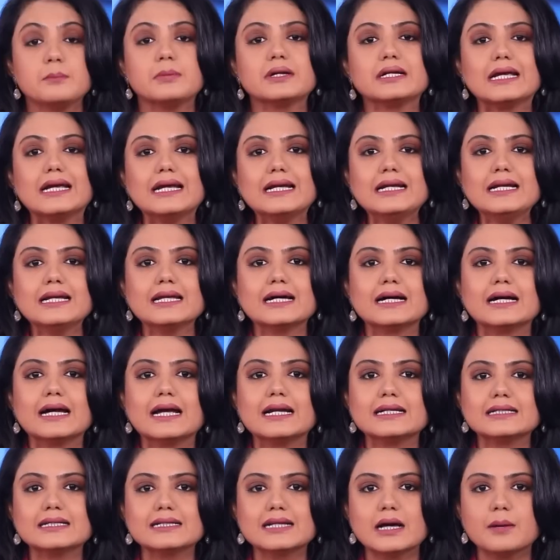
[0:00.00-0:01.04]
But India
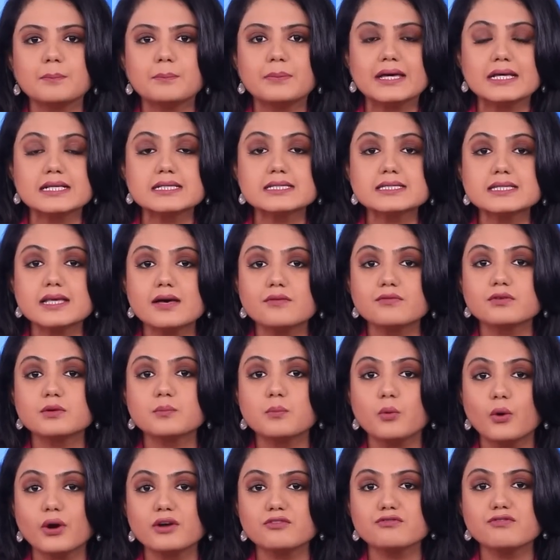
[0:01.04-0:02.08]
ended up paying
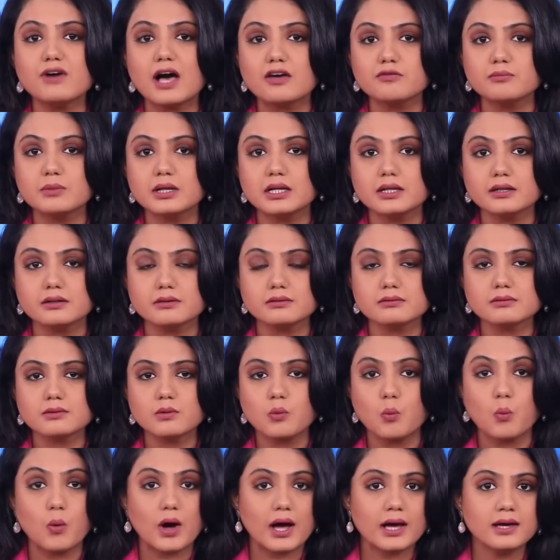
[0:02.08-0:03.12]
£7.5 million.
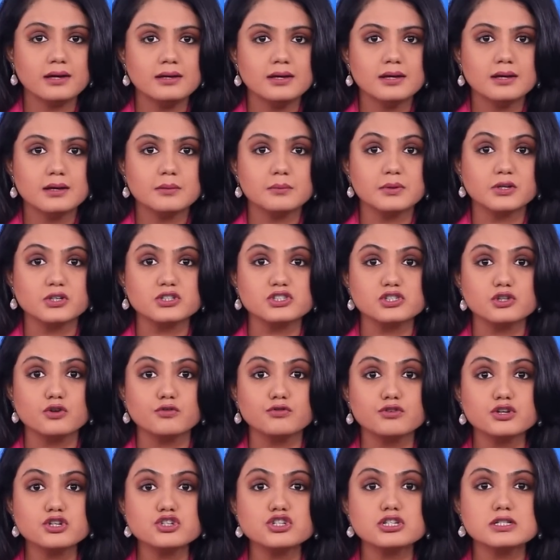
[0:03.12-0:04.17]
Why? Because the
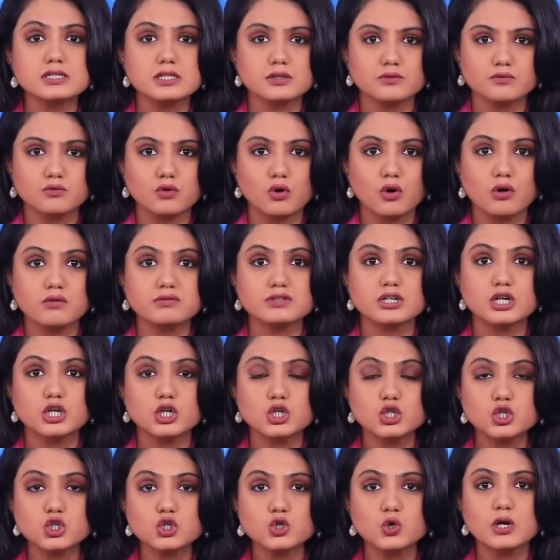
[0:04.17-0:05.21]
officials involved
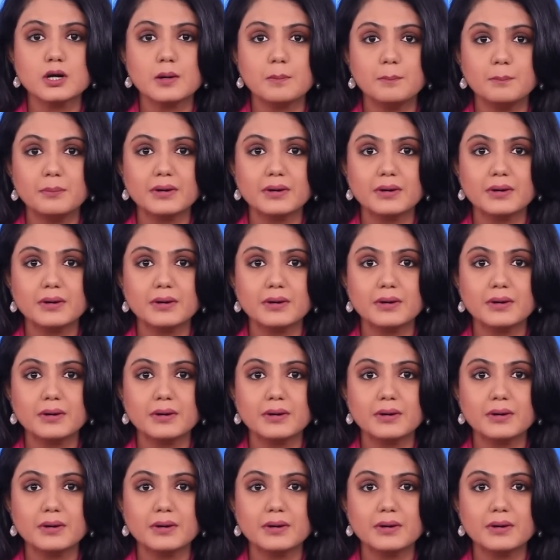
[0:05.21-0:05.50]
took